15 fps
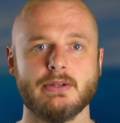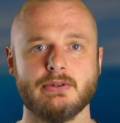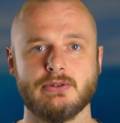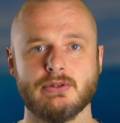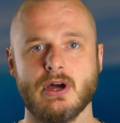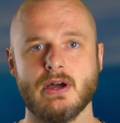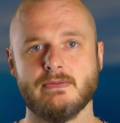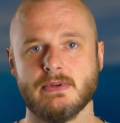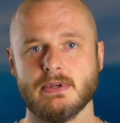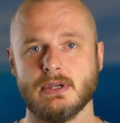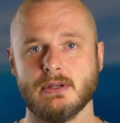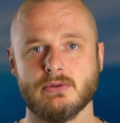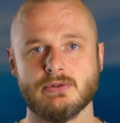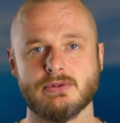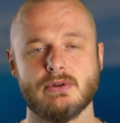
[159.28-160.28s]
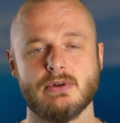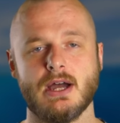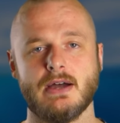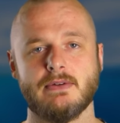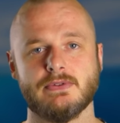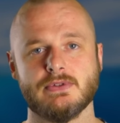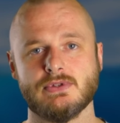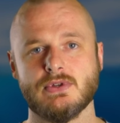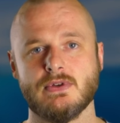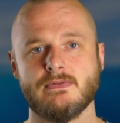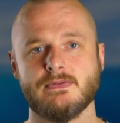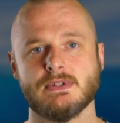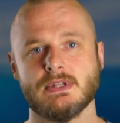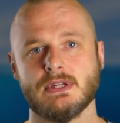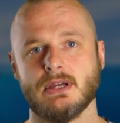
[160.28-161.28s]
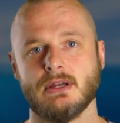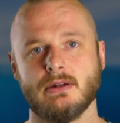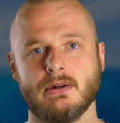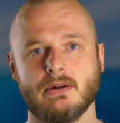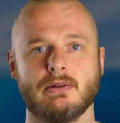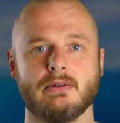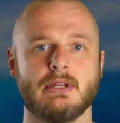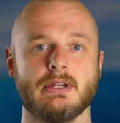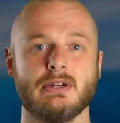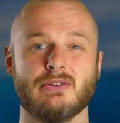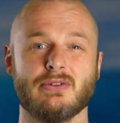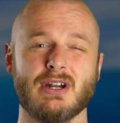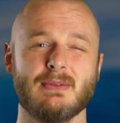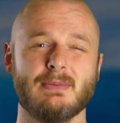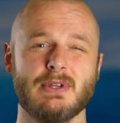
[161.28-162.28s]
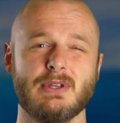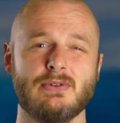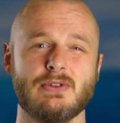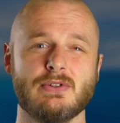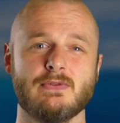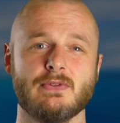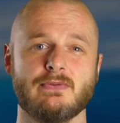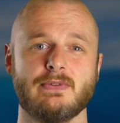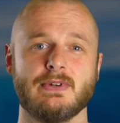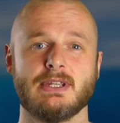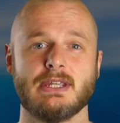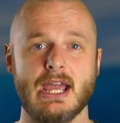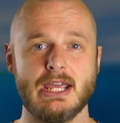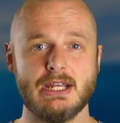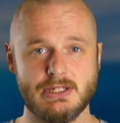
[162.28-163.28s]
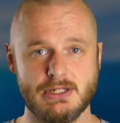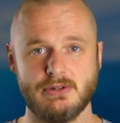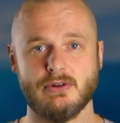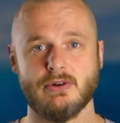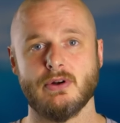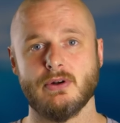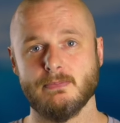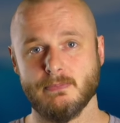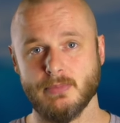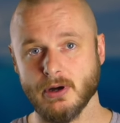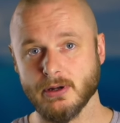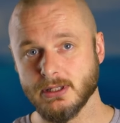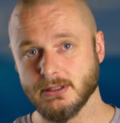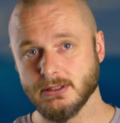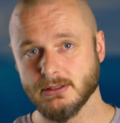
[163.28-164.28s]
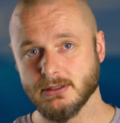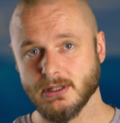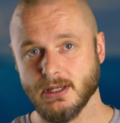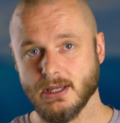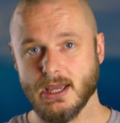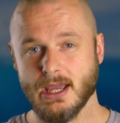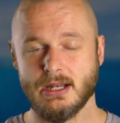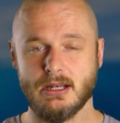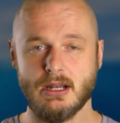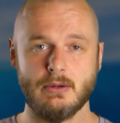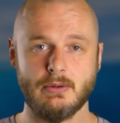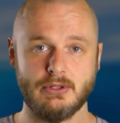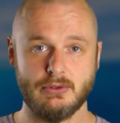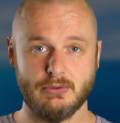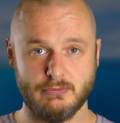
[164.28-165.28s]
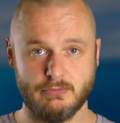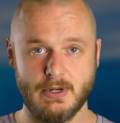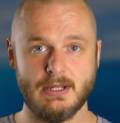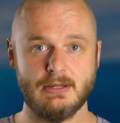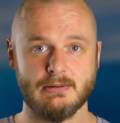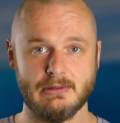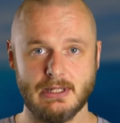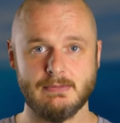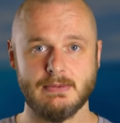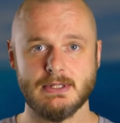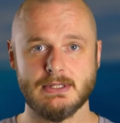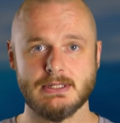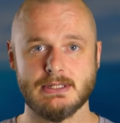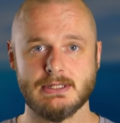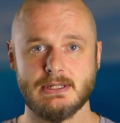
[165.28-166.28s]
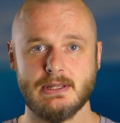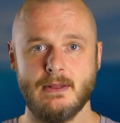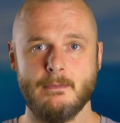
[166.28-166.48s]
to diving and also after surfacing are not only incredibly useful for gauging your own body and knowing your real limits,